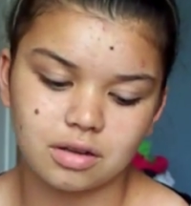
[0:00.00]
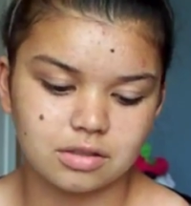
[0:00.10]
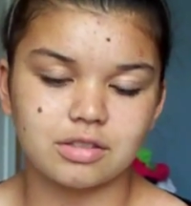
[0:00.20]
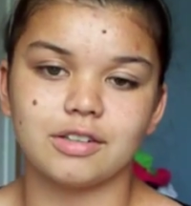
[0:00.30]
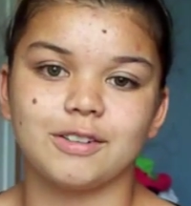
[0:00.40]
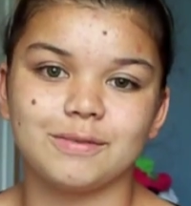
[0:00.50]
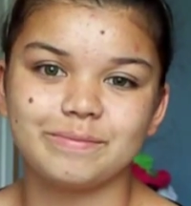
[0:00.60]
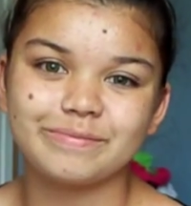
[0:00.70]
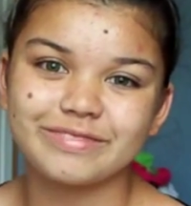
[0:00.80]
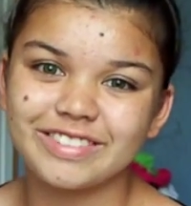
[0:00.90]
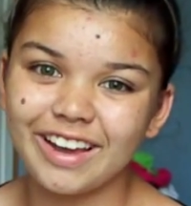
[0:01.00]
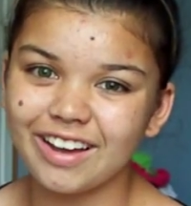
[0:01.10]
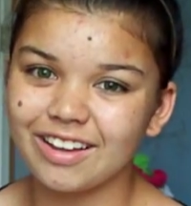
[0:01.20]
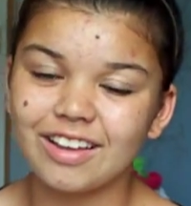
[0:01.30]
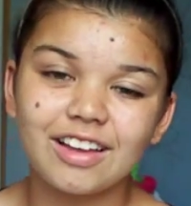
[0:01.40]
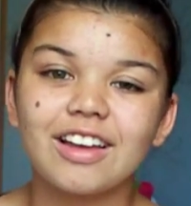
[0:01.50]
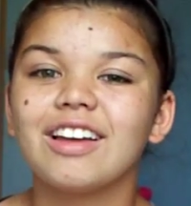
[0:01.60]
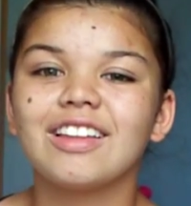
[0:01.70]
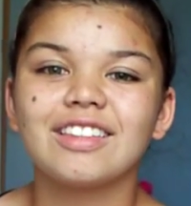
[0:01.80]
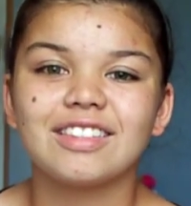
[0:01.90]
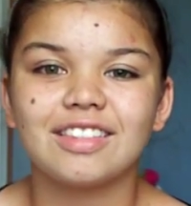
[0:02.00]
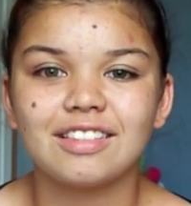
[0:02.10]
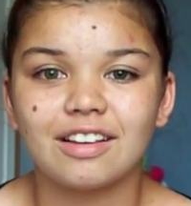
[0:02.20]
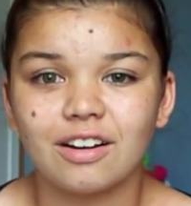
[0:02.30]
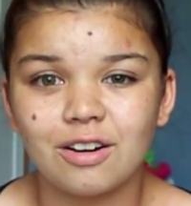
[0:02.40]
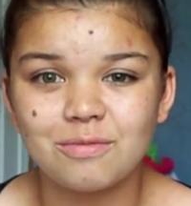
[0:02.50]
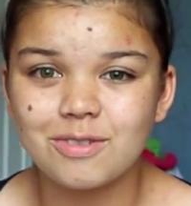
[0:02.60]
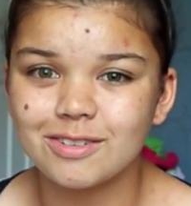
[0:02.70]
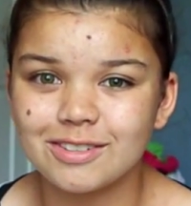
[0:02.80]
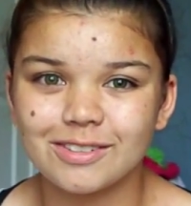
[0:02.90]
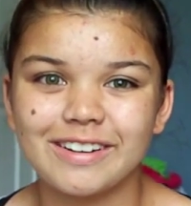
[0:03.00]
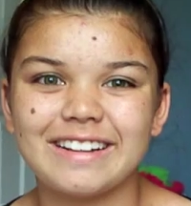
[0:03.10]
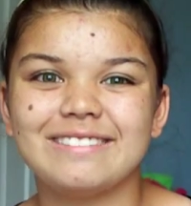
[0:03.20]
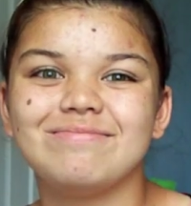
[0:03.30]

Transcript: So yeah, hope you enjoyed it.